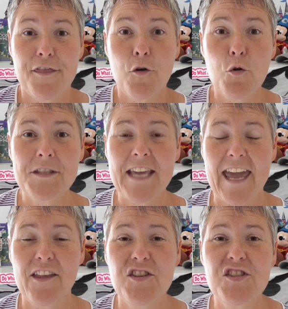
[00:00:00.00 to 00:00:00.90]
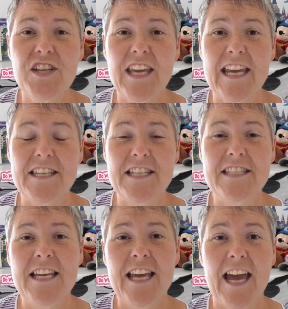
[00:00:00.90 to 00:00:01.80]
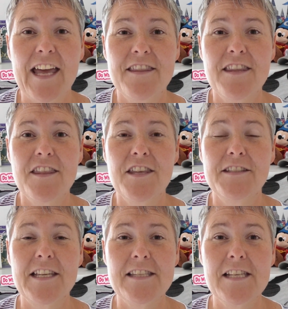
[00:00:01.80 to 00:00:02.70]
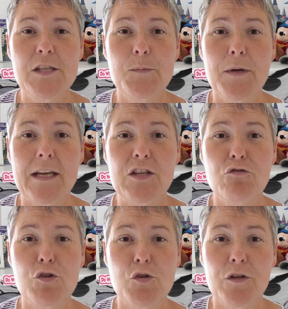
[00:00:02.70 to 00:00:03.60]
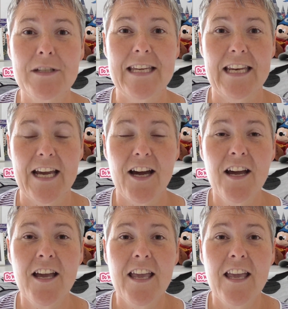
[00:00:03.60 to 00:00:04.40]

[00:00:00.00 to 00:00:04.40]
The hotel is located in the Disney Springs Resort area,